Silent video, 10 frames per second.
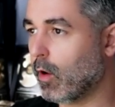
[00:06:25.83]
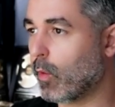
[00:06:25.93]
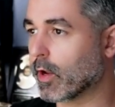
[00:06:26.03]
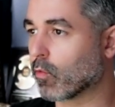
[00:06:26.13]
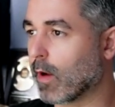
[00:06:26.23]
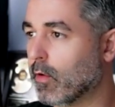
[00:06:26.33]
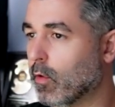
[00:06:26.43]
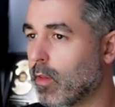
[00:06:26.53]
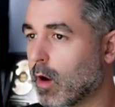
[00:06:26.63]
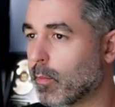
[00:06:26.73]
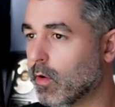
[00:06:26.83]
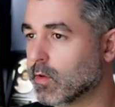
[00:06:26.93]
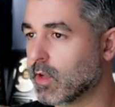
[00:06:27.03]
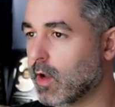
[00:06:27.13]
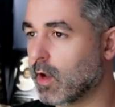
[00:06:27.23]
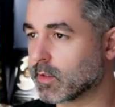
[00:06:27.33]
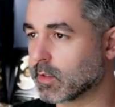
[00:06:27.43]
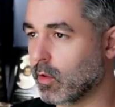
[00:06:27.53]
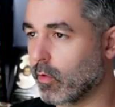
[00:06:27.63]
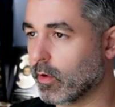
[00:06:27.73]
I want you to write into a blog post. The audience is
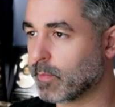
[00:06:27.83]
lawyers.